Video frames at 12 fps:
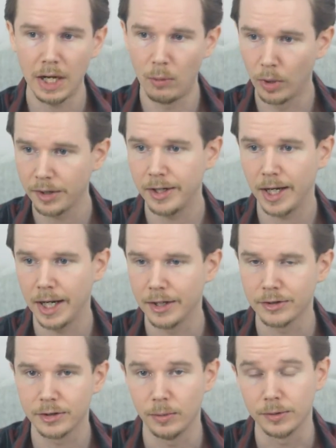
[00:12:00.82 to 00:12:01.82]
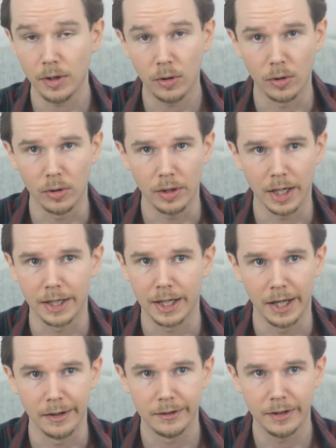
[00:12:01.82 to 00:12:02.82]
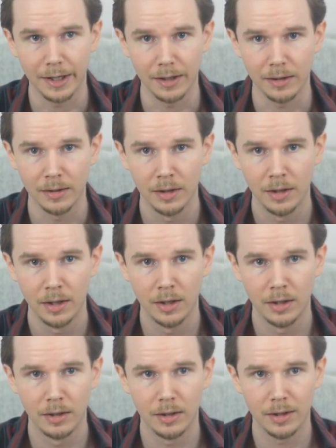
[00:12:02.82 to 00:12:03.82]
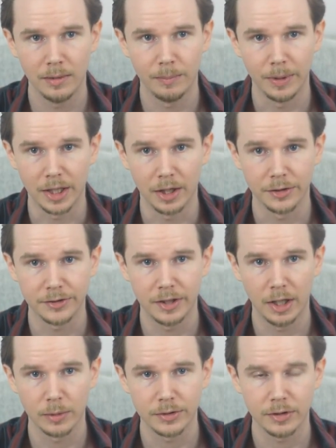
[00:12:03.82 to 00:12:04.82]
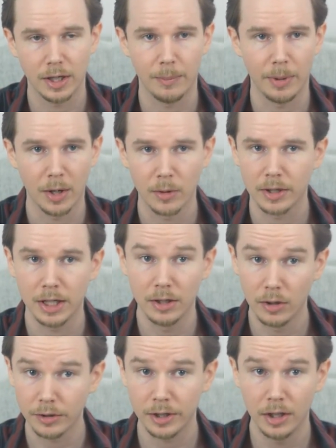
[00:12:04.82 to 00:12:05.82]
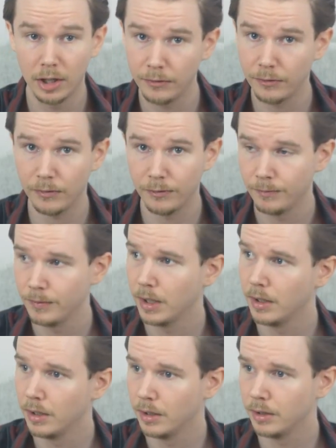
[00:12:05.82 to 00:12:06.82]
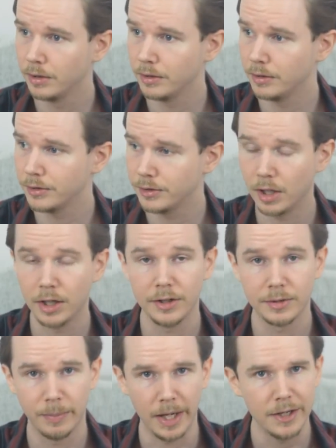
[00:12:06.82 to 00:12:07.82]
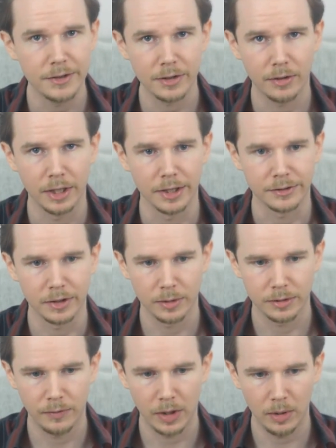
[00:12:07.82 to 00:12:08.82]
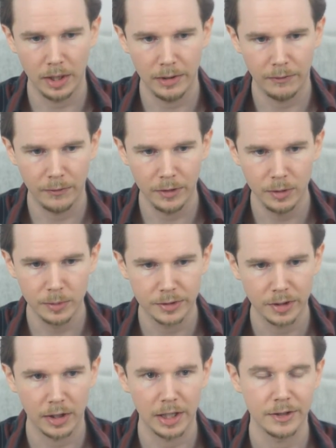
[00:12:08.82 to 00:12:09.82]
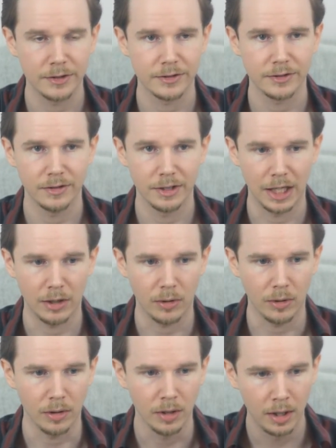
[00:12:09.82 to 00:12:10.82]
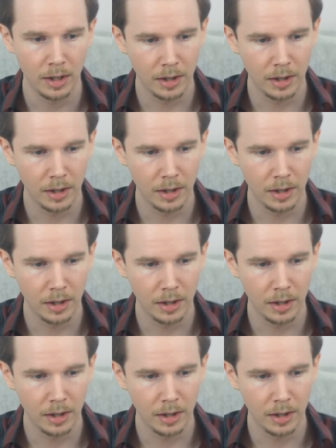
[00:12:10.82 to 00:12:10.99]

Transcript: What diets those are, I can't tell, because there's apparently not enough studies based on this. There's very few studies that are